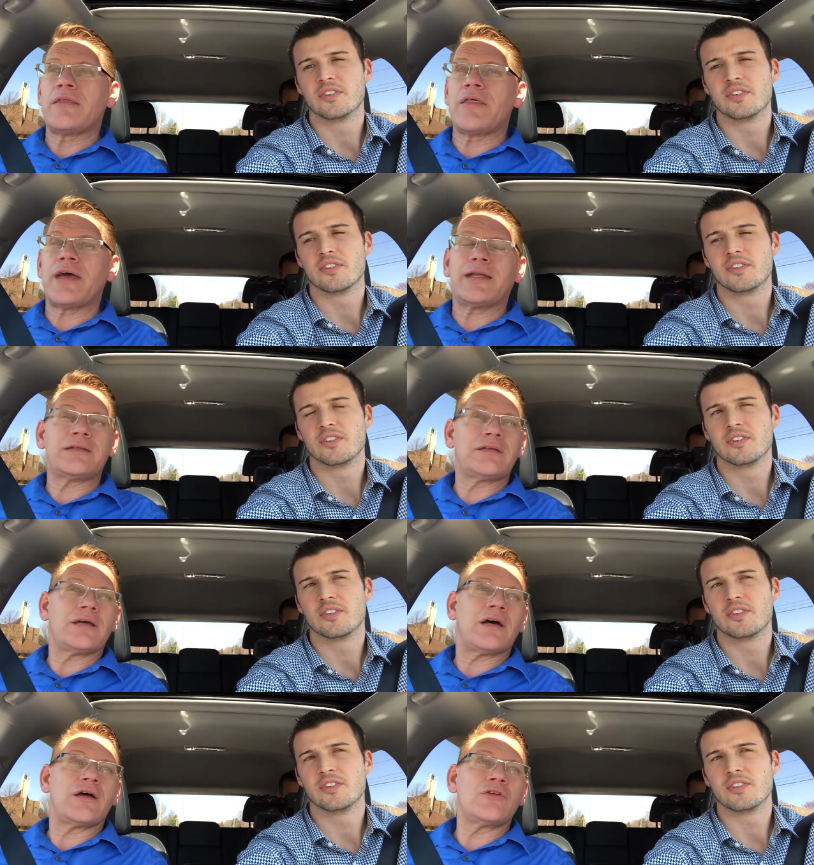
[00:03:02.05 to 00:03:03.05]
Speaker 1: that
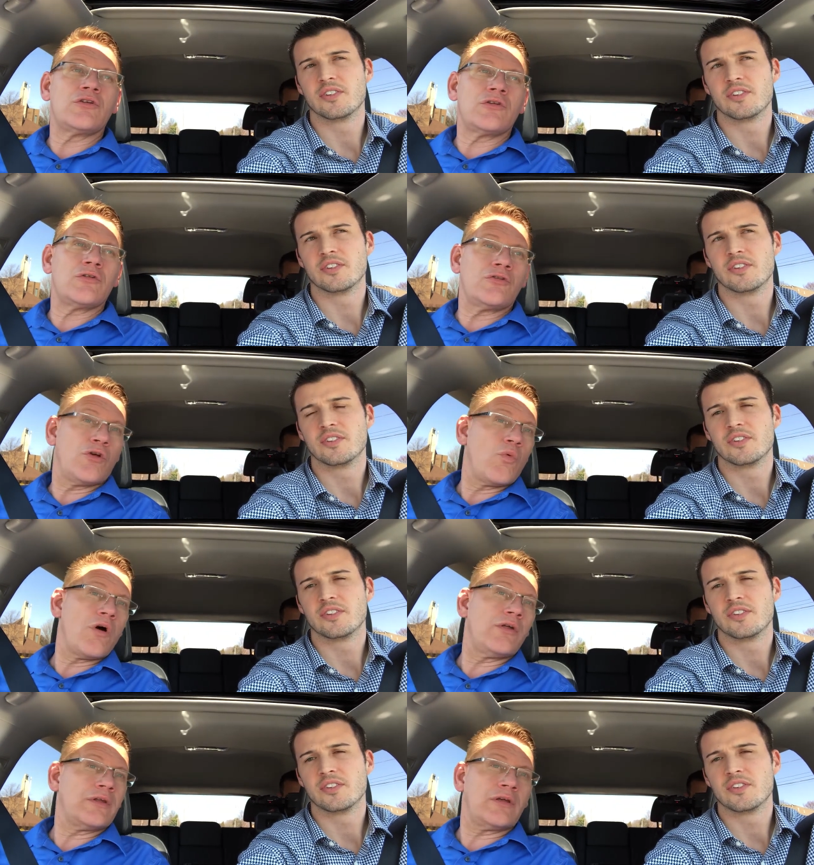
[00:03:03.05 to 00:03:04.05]
uh, you, you're
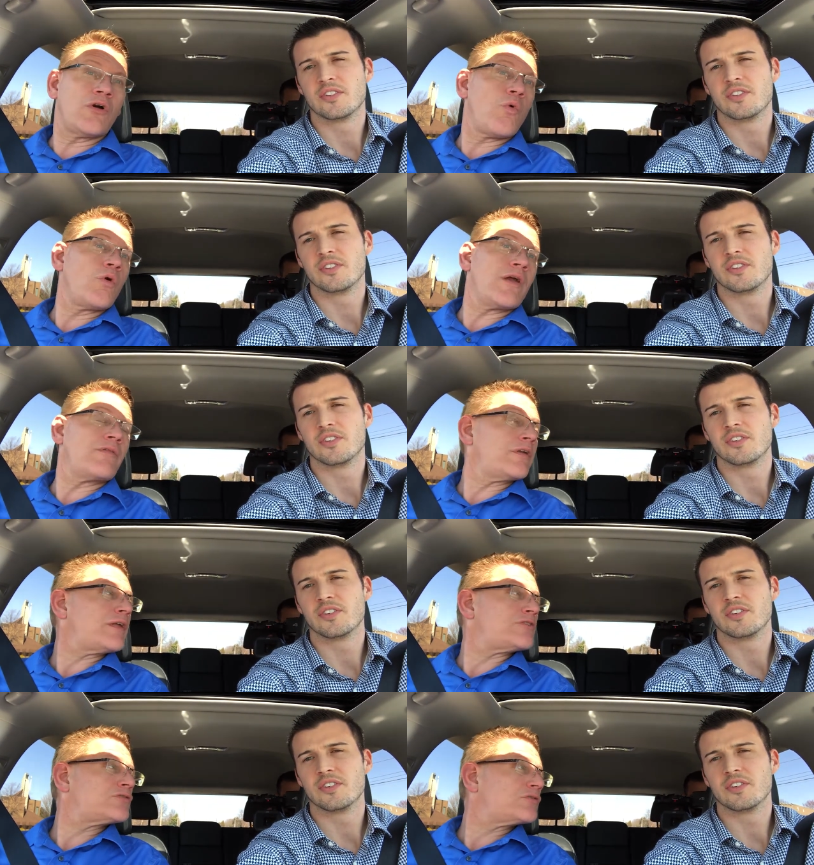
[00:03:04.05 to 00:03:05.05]
willing to go wherever it
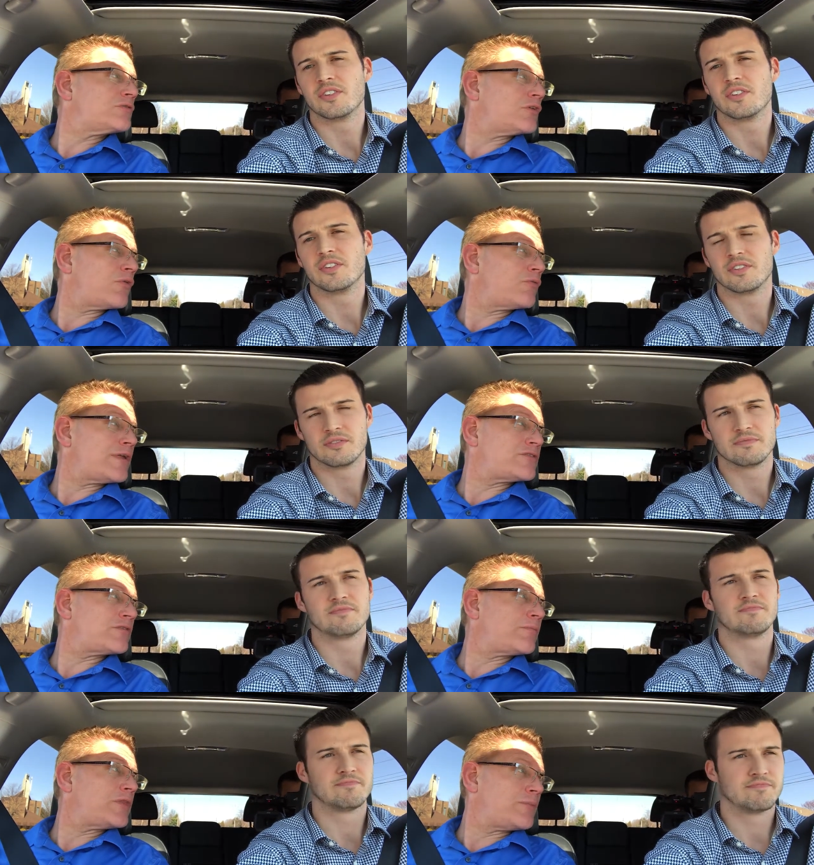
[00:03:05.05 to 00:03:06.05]
needs, you know, needs
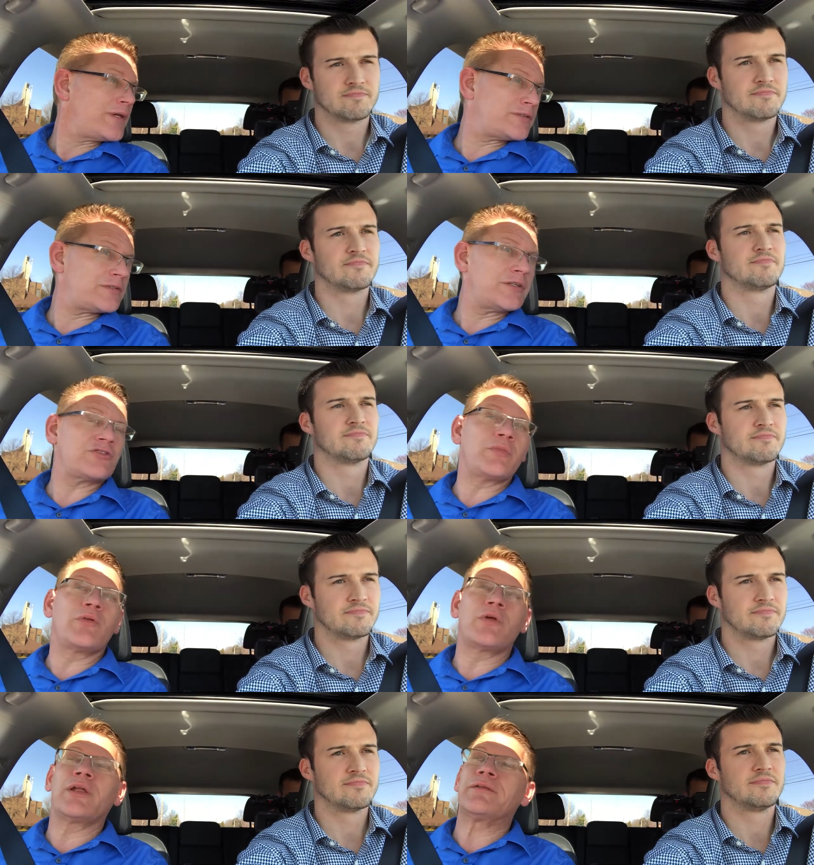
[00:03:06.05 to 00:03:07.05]
to, the business needs to
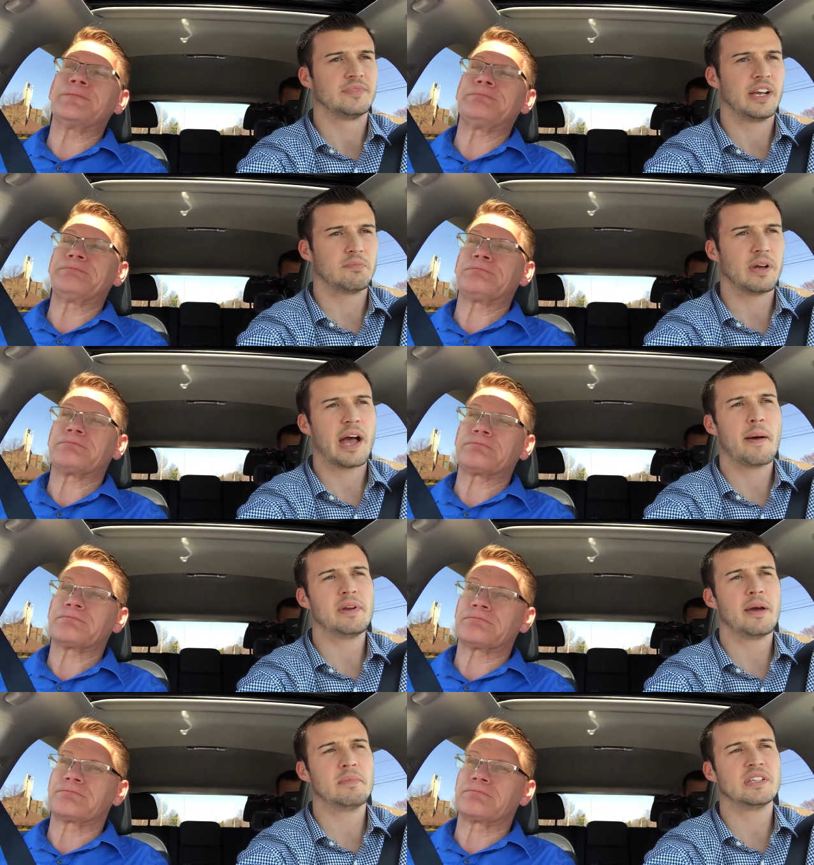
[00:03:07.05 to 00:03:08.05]
be written.
Speaker 2: Yep. How
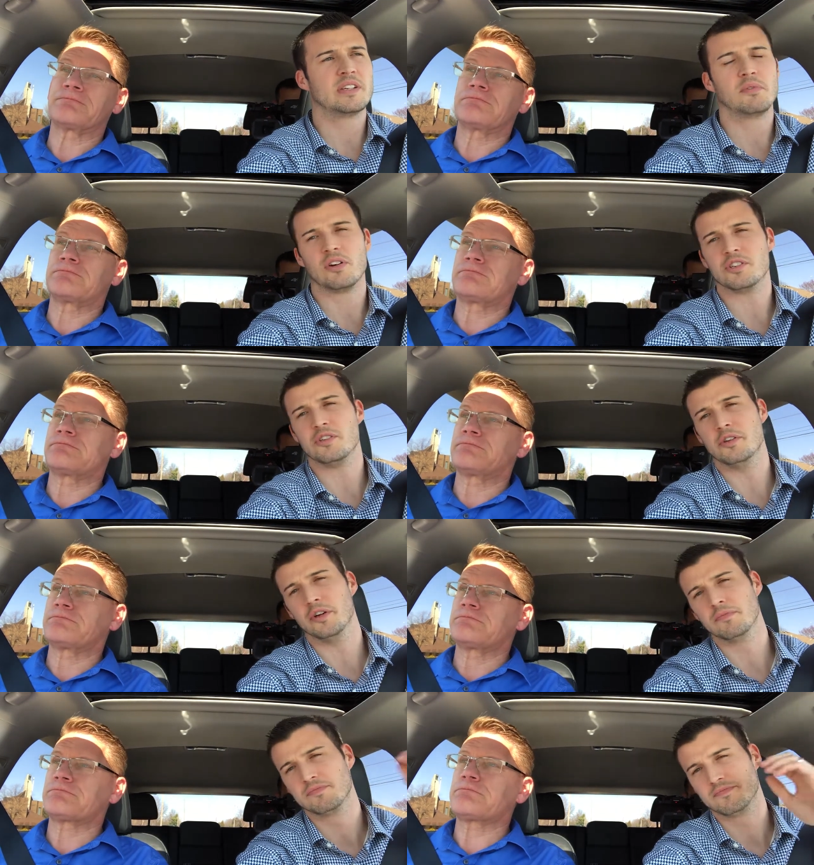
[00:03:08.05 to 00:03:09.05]
many, how many seminars do you
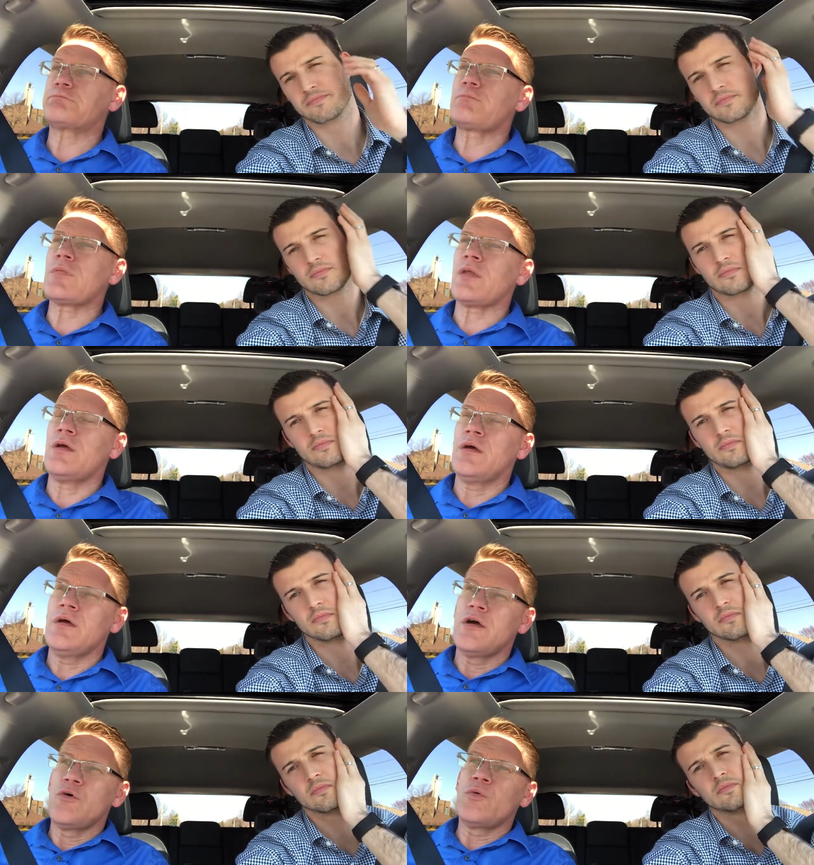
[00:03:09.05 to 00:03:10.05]
do?
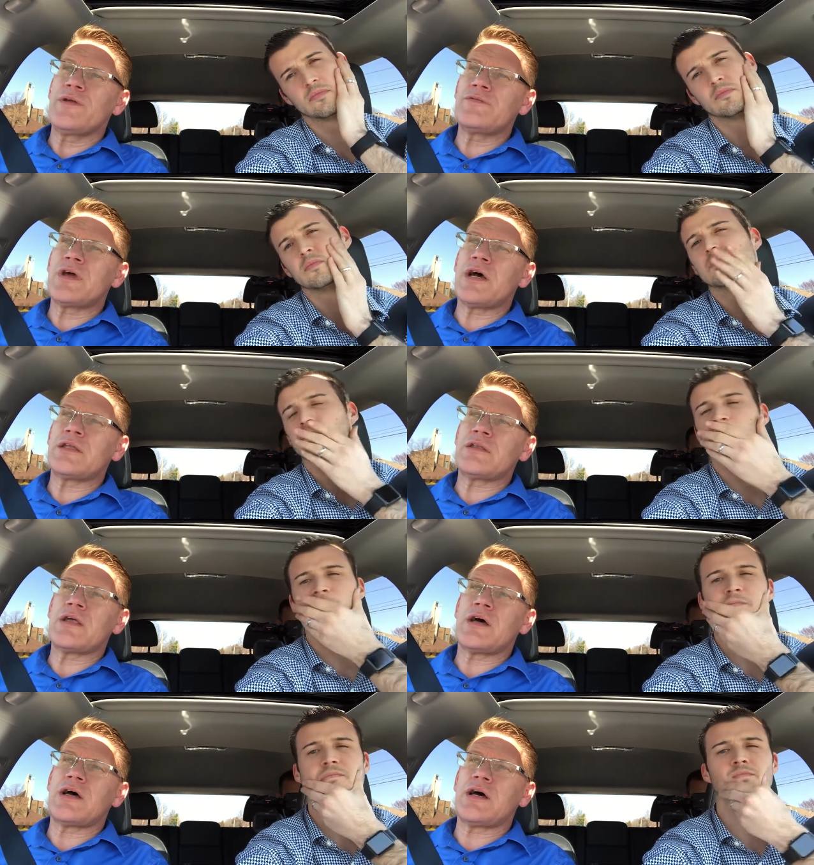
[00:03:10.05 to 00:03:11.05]
Speaker 1: We've
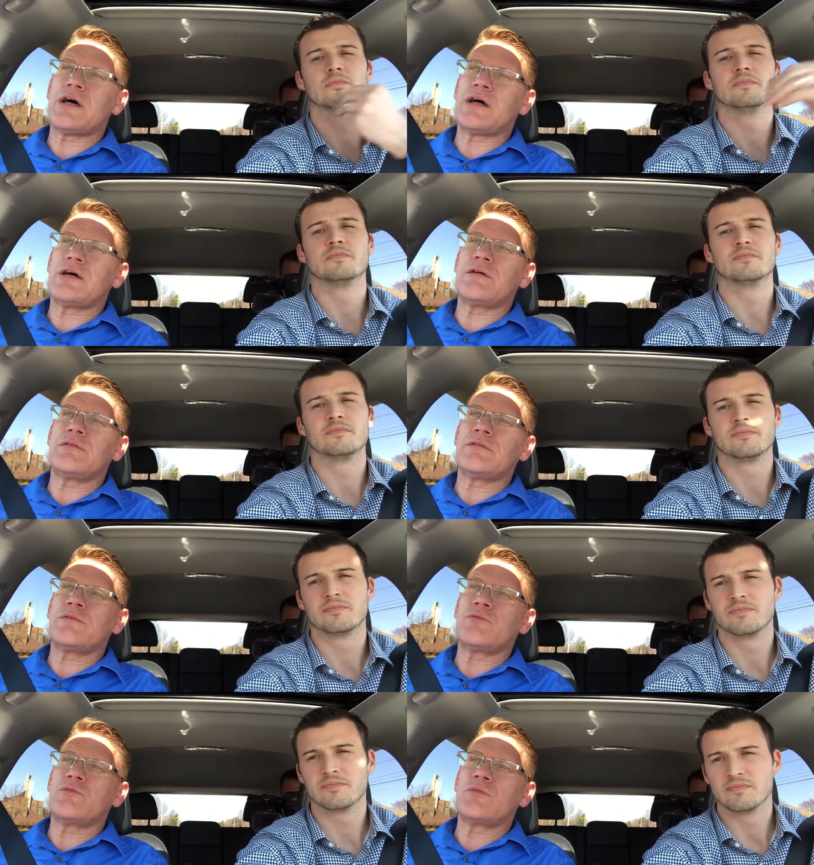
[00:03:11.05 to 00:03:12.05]
done, uh,
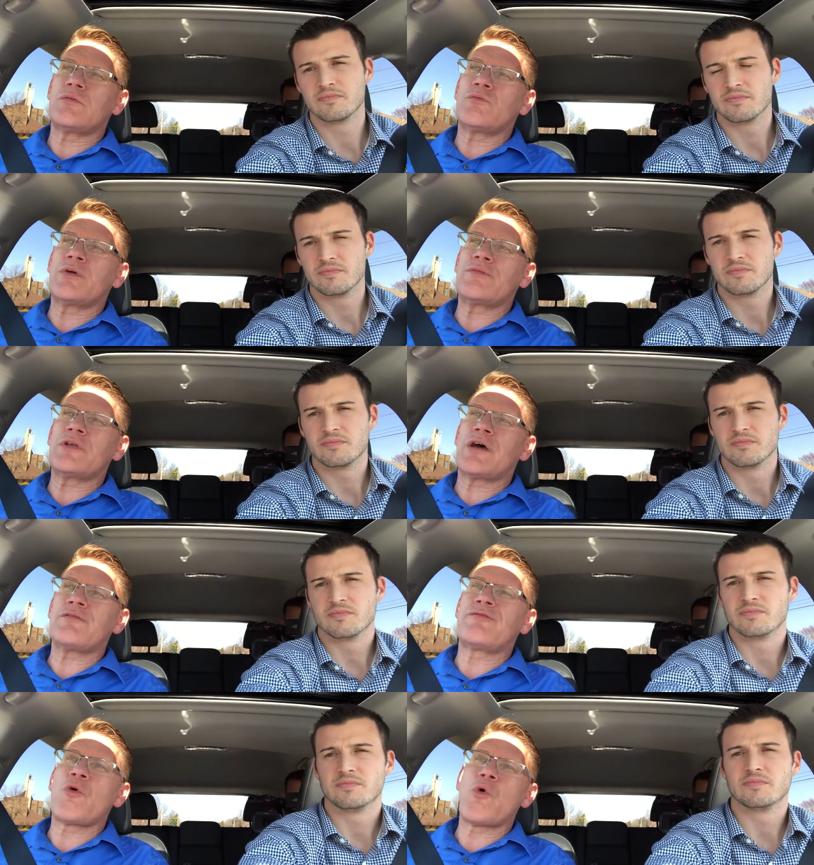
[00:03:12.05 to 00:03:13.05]
we've
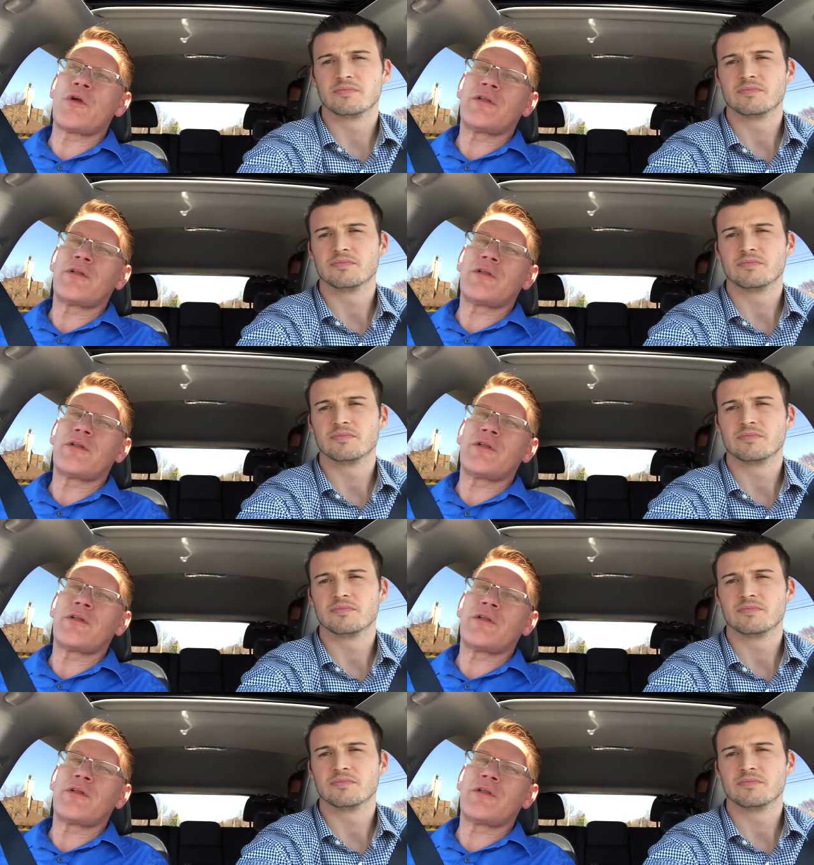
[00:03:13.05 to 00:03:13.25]
done four